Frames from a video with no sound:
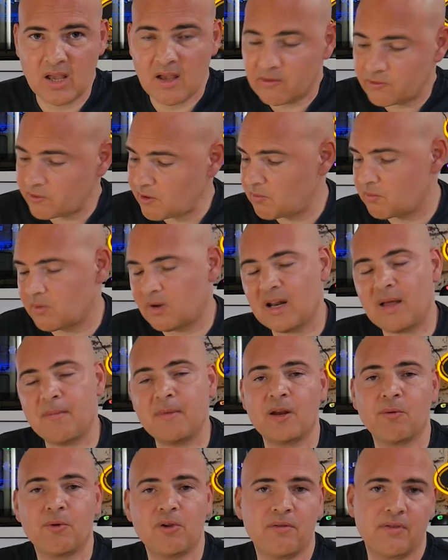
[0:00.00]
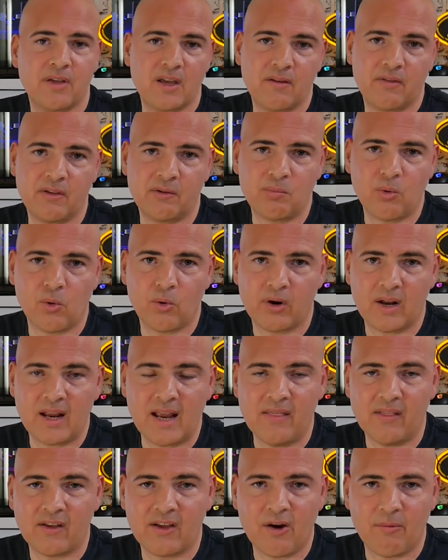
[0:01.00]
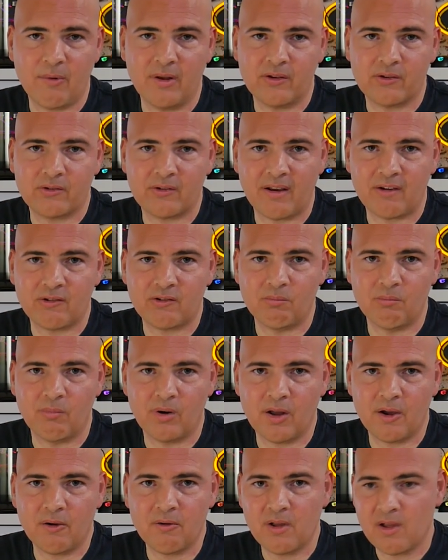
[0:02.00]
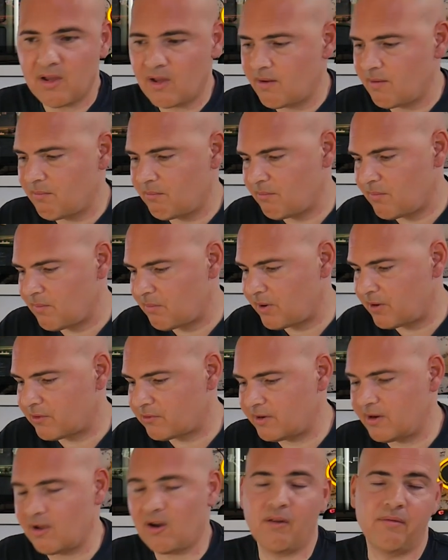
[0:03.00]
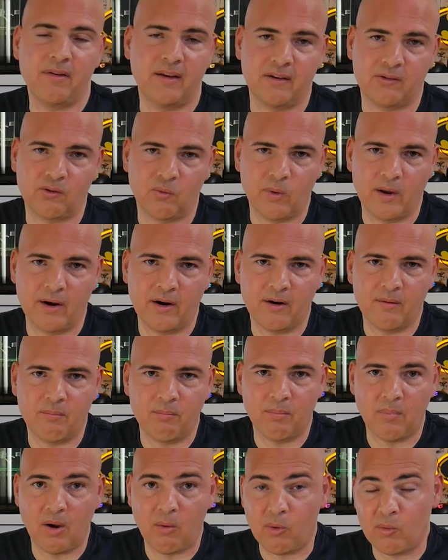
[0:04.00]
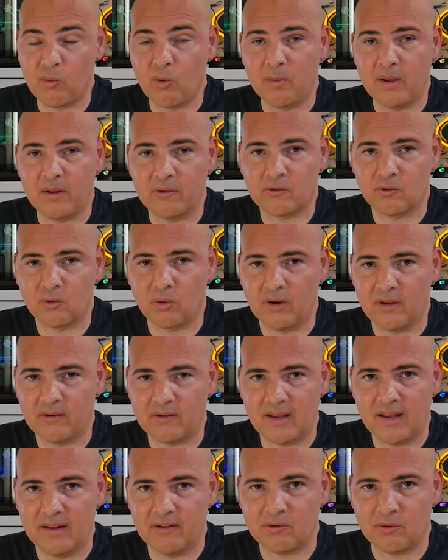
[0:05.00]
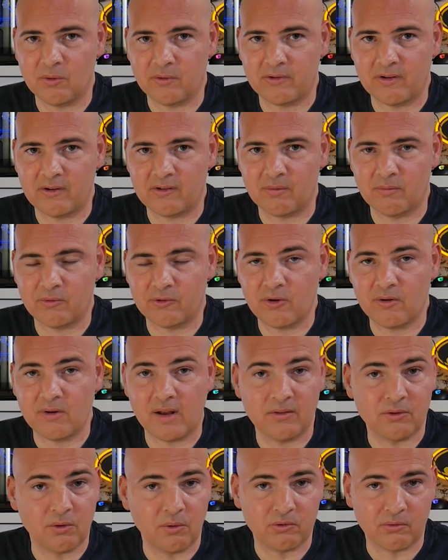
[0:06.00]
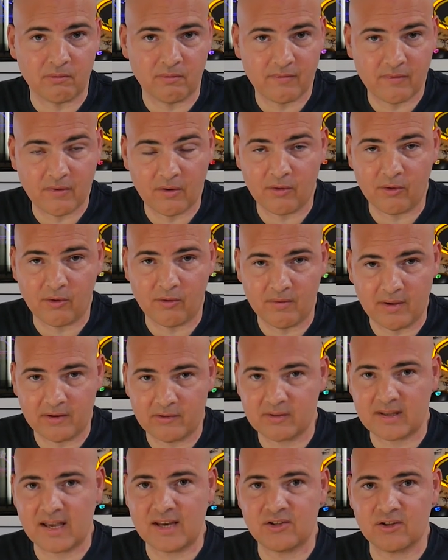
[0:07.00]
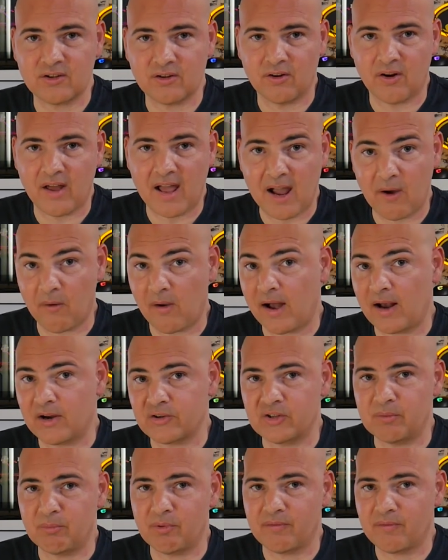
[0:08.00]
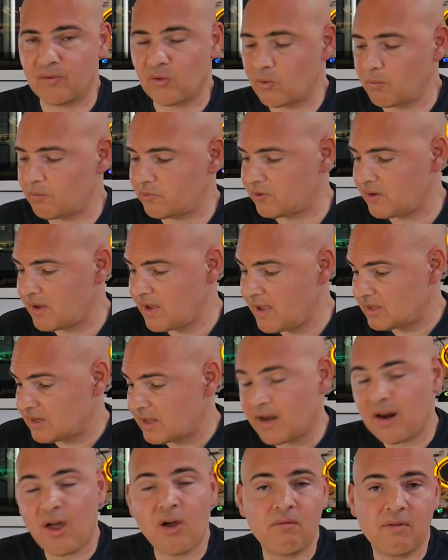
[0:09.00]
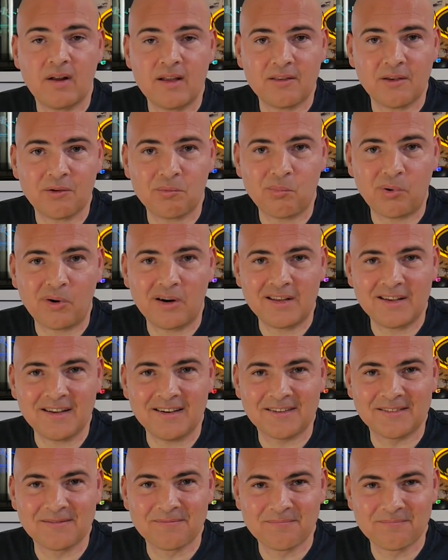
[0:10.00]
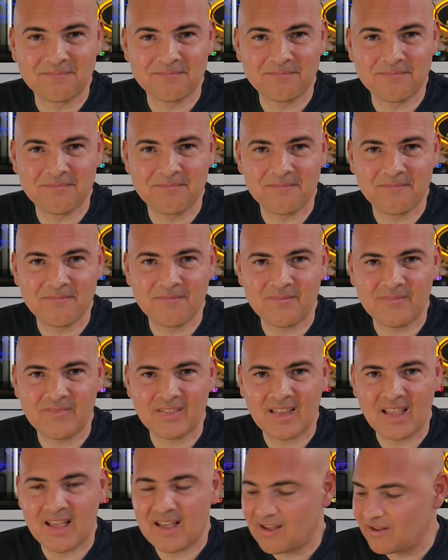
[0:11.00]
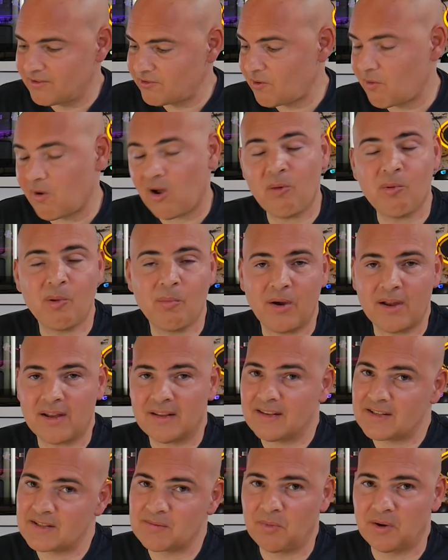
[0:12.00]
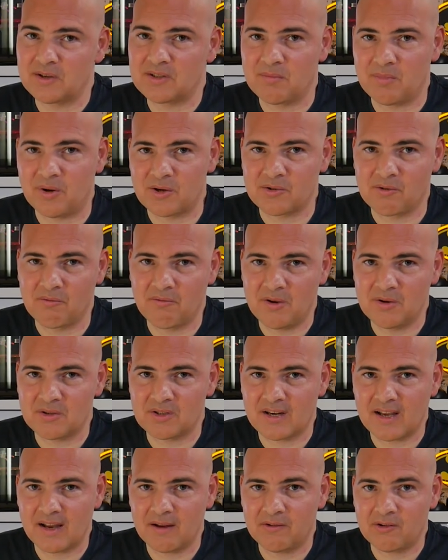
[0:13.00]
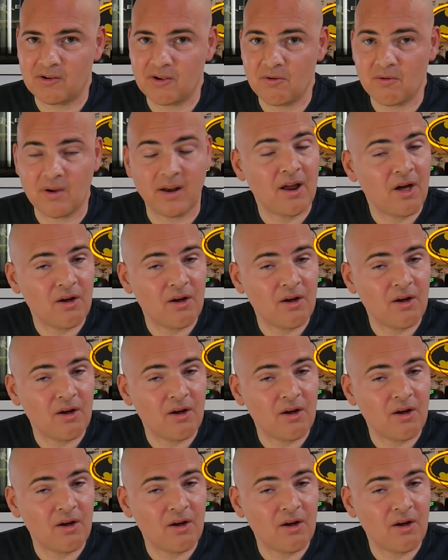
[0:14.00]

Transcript: So let me know what you think of this board in the comments section below. Personally, I think it's a winner, but we will be installing this into a system soon and doing some further investigation on how it actually performs, and hopefully it does pretty good. So I've been Mike, this is Mike's Unboxing Reviews and How To, and